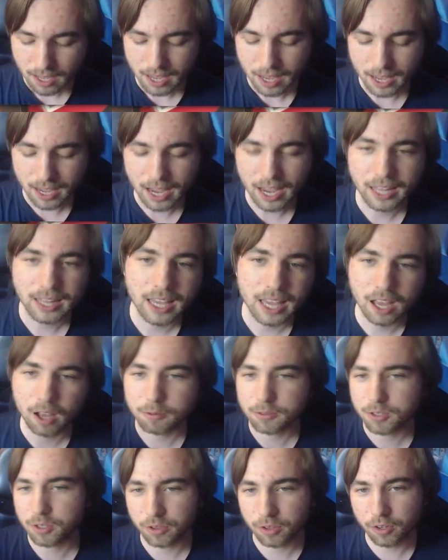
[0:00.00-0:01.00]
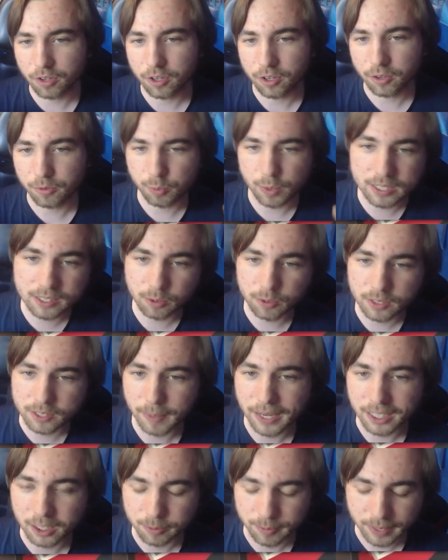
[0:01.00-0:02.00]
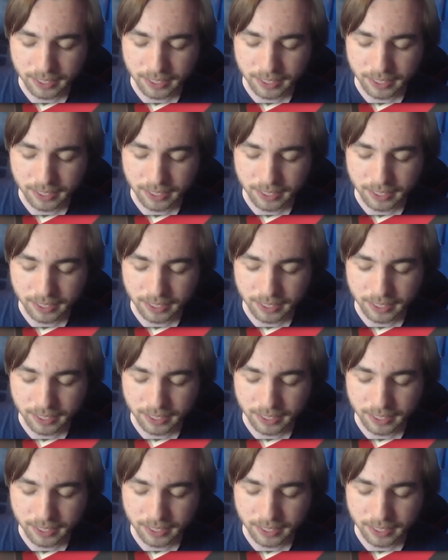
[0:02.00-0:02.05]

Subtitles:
And it helps with resource management.